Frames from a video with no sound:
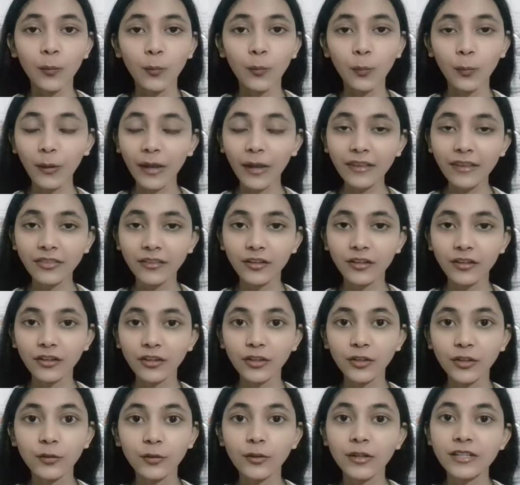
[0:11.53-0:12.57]
Whether
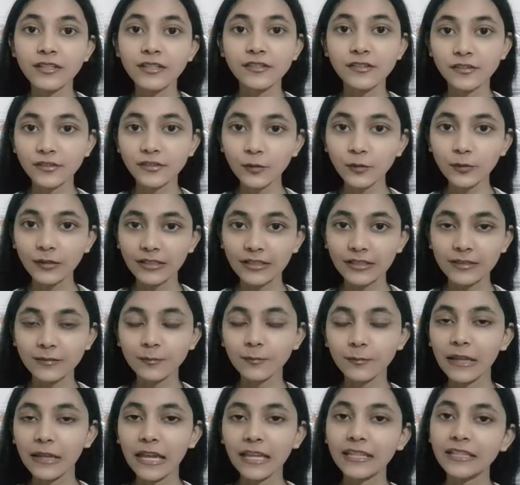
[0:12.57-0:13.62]
you are a student
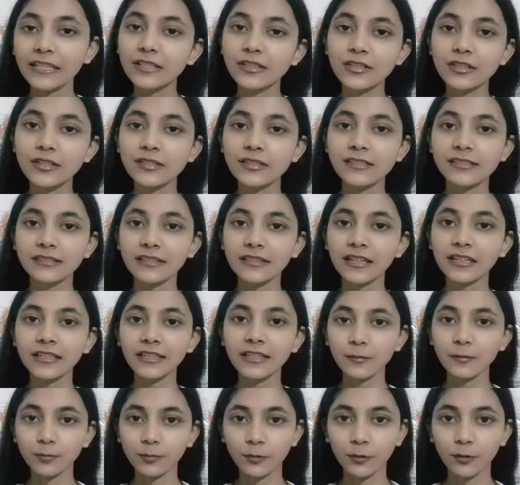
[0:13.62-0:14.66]
planning to study
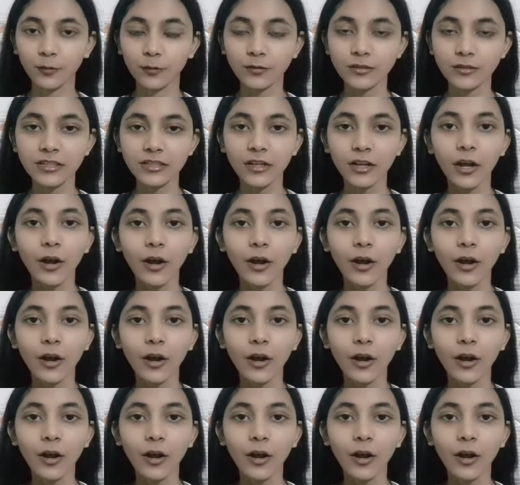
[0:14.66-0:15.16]
abroad